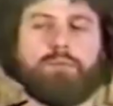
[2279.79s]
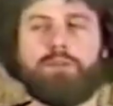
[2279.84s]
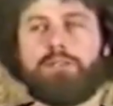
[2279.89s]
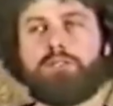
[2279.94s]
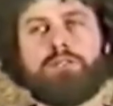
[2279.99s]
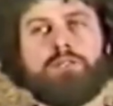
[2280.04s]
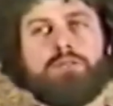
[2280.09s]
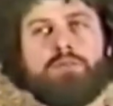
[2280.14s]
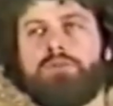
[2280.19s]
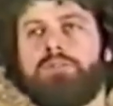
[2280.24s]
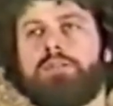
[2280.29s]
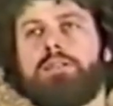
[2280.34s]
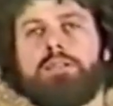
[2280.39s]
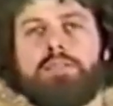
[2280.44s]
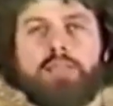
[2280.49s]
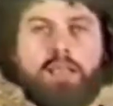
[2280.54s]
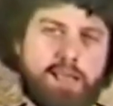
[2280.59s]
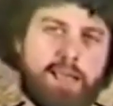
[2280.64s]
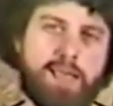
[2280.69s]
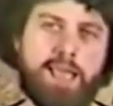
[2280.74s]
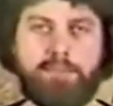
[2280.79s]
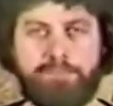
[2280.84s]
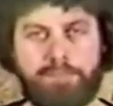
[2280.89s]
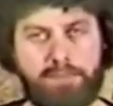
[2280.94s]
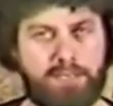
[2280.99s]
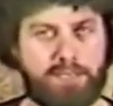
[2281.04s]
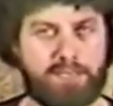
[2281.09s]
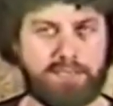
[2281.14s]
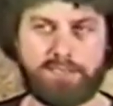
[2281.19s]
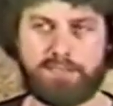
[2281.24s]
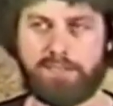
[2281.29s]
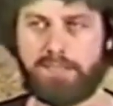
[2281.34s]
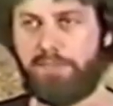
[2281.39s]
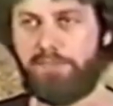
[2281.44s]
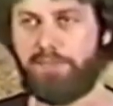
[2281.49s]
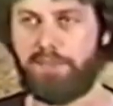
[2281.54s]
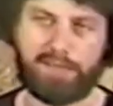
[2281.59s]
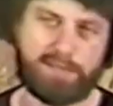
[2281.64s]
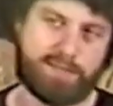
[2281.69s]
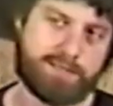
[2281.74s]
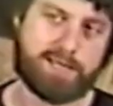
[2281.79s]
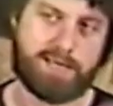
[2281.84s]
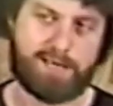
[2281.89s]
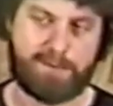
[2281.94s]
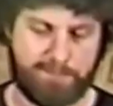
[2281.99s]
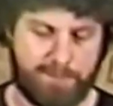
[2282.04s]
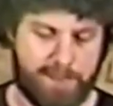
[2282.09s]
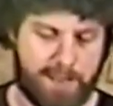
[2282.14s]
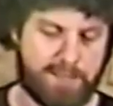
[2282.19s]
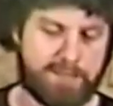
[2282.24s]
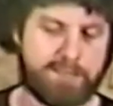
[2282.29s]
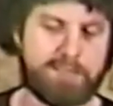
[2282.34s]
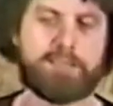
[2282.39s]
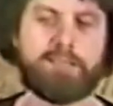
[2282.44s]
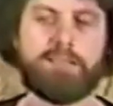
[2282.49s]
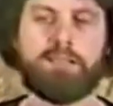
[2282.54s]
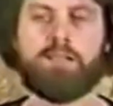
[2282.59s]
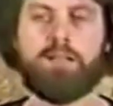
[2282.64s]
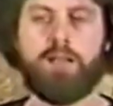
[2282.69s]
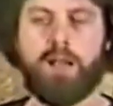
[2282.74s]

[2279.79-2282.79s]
which usually they'll hate because they'll think it's out of balance.